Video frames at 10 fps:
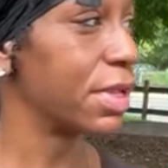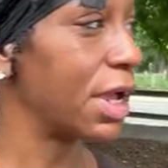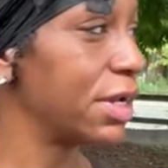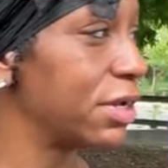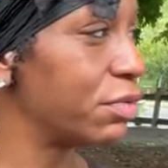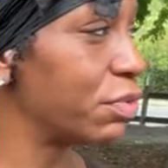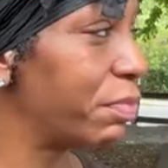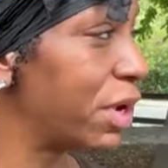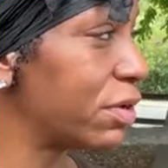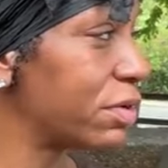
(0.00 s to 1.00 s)
need a little
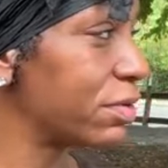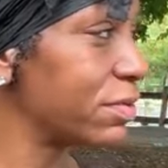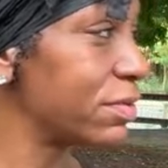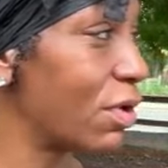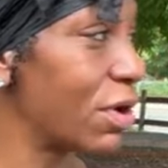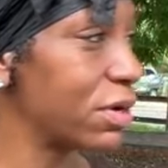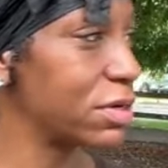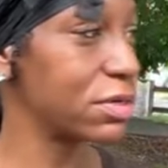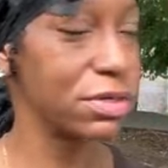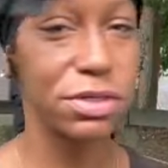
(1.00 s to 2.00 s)
better,
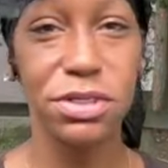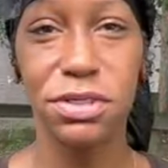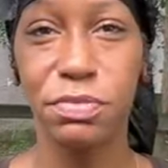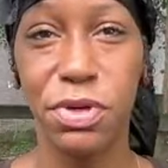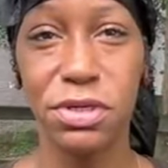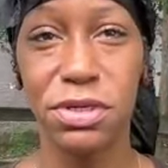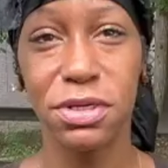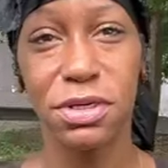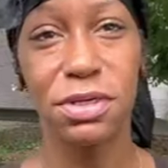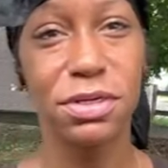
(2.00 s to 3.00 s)
harder
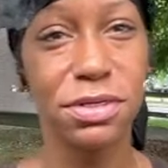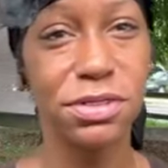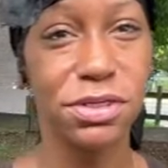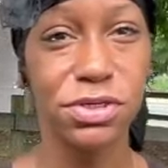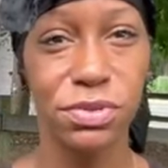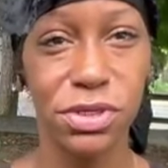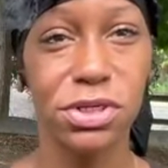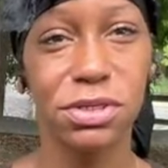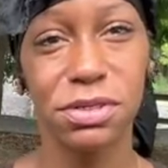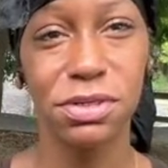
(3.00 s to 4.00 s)
stability
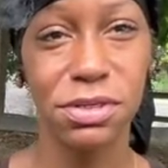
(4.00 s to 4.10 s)
situation.